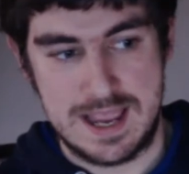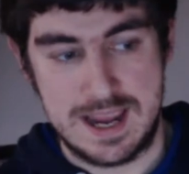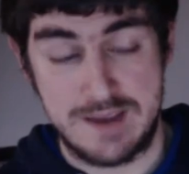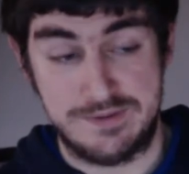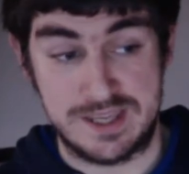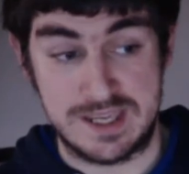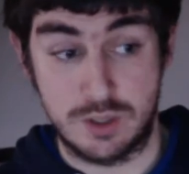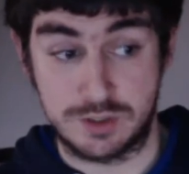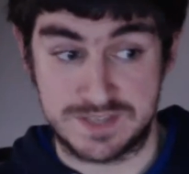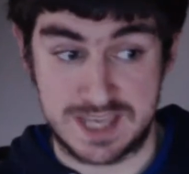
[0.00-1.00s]
If the
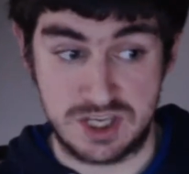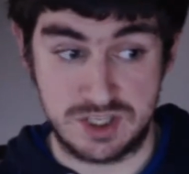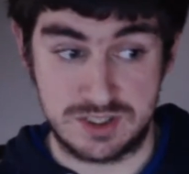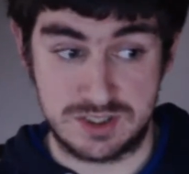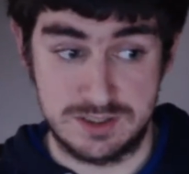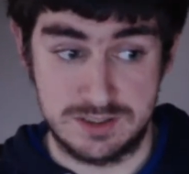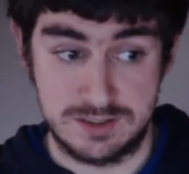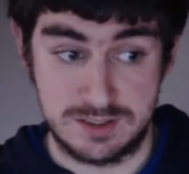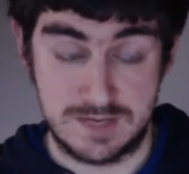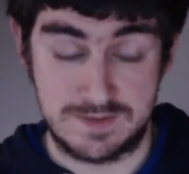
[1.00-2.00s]
notification
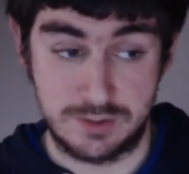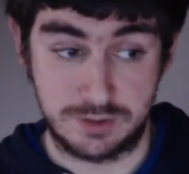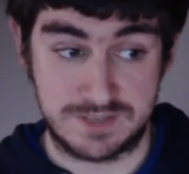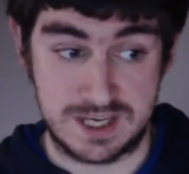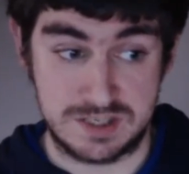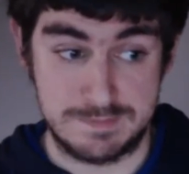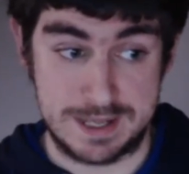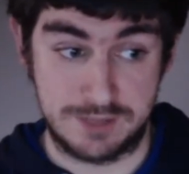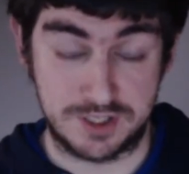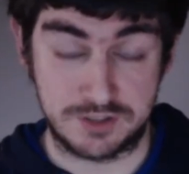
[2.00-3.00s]

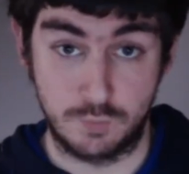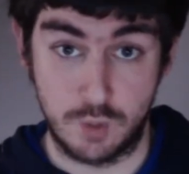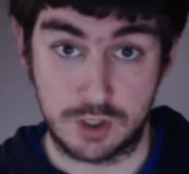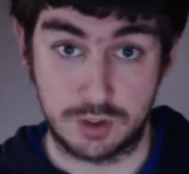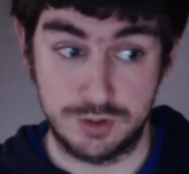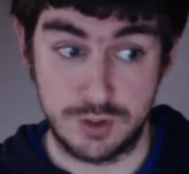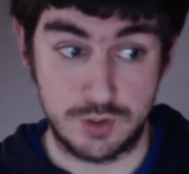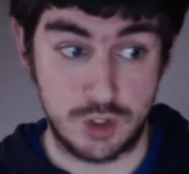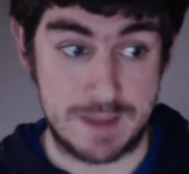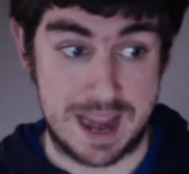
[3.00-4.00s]
bell doesn't work on YouTube,